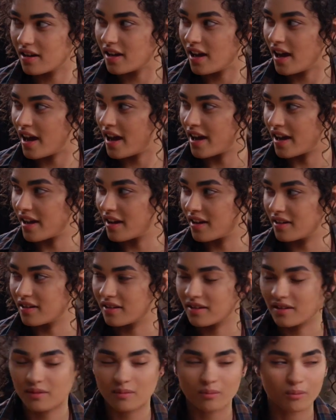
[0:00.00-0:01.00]
can't
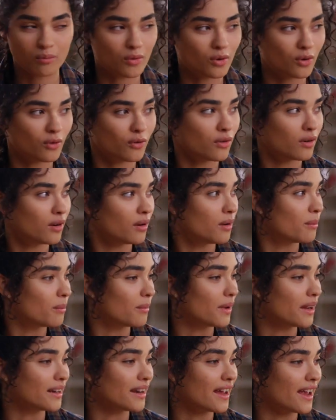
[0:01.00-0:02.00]
move
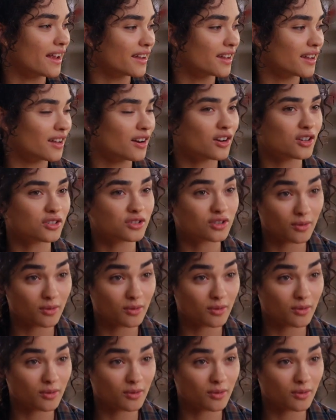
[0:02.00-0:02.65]
my neck. It hurts